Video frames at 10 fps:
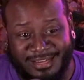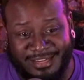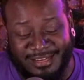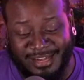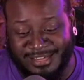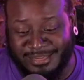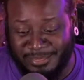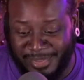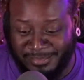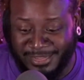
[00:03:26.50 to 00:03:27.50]
and it's a
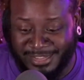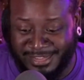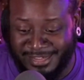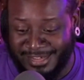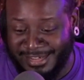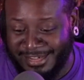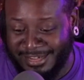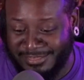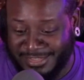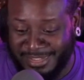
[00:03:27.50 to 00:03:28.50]
replica
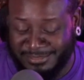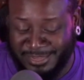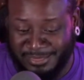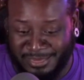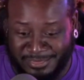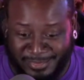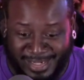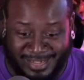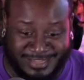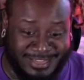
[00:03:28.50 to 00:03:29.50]
of Sub Zero's
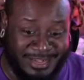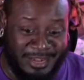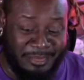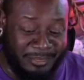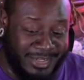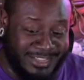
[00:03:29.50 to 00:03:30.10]
mask, but it's